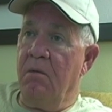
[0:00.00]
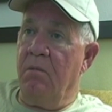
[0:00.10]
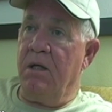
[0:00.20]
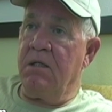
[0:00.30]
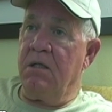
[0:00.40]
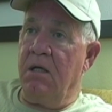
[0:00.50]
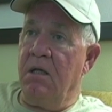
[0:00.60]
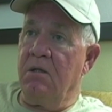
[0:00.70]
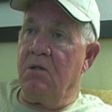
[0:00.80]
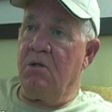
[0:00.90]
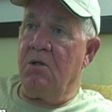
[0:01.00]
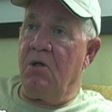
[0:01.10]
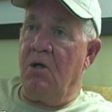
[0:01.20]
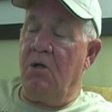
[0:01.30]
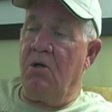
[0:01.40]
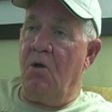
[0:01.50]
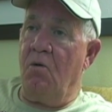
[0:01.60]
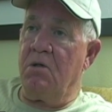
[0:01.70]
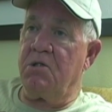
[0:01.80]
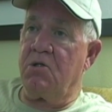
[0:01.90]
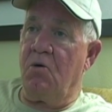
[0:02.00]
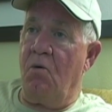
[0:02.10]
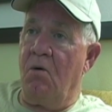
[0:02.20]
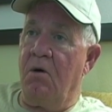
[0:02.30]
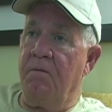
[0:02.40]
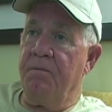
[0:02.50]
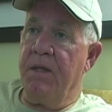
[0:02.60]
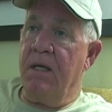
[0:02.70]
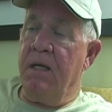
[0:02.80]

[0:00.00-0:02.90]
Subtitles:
But the lowest score,